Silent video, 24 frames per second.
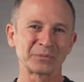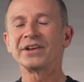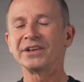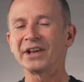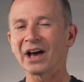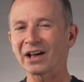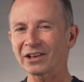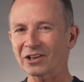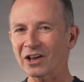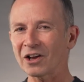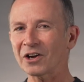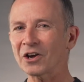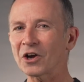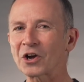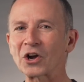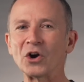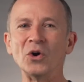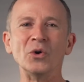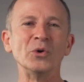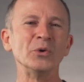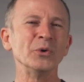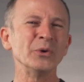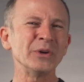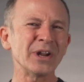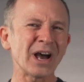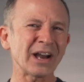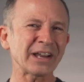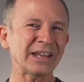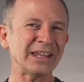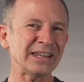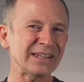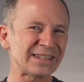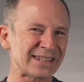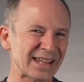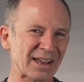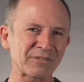Not long ago,
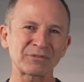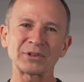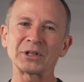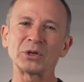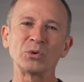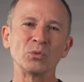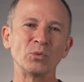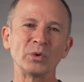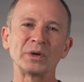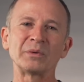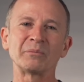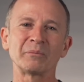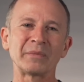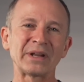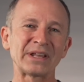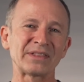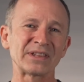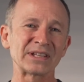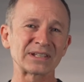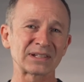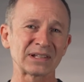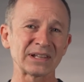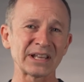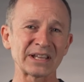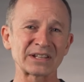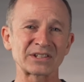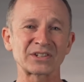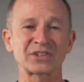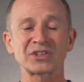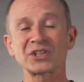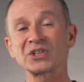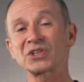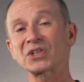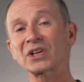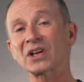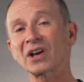Unagi definitely wouldn't make this list
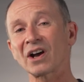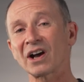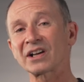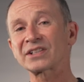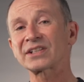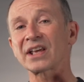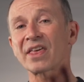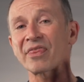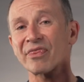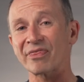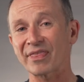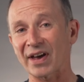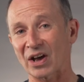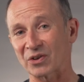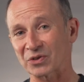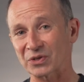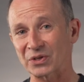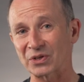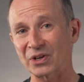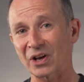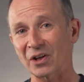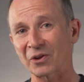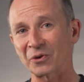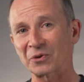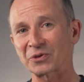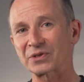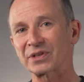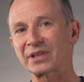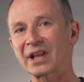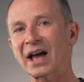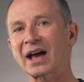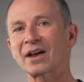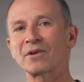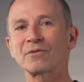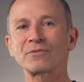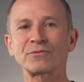since it cost $1,000,
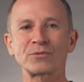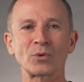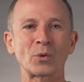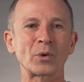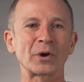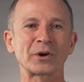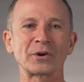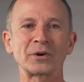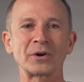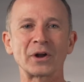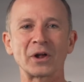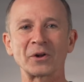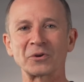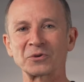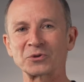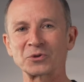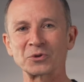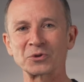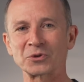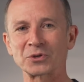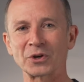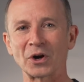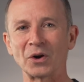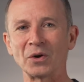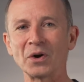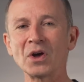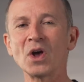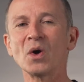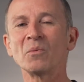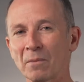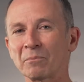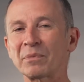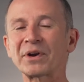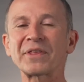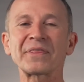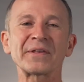not $400 or so.
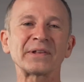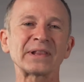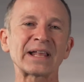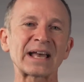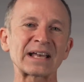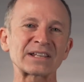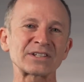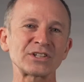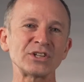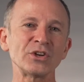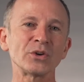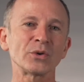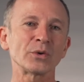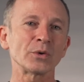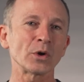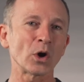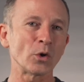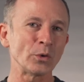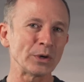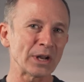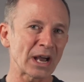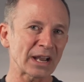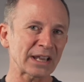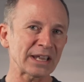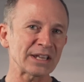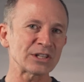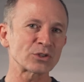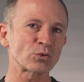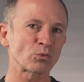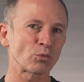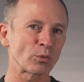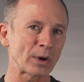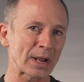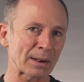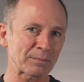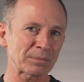But in the last year, Unagi has
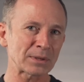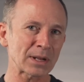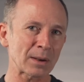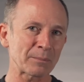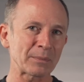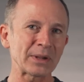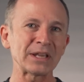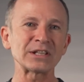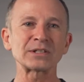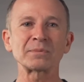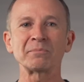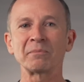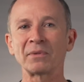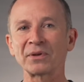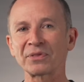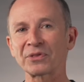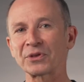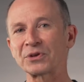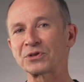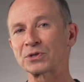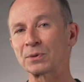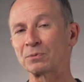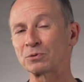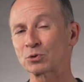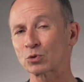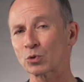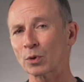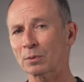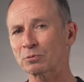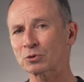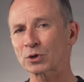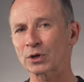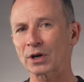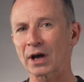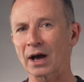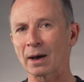ramped up its monthly
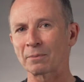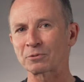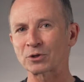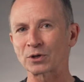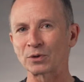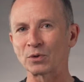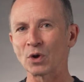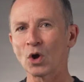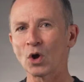subscription option,